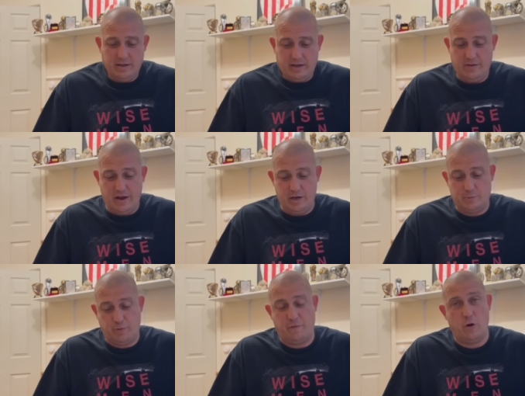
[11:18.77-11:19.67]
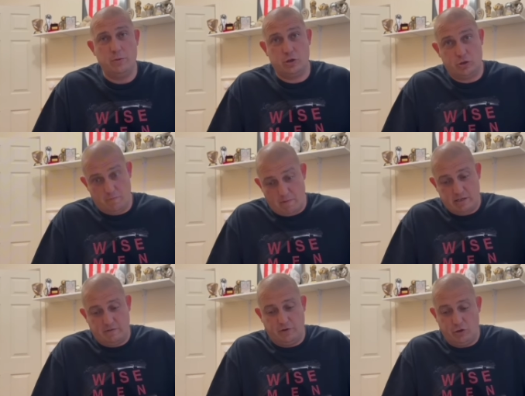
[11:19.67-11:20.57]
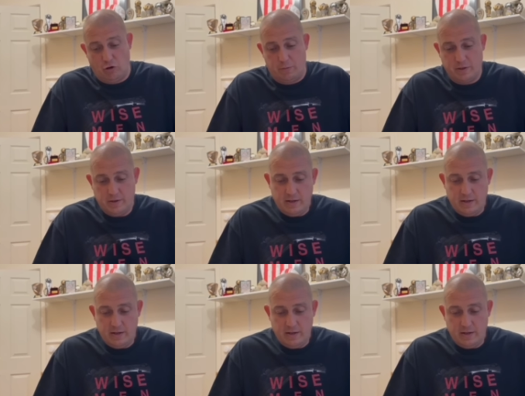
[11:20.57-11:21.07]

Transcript: and then his performance has massively dropped.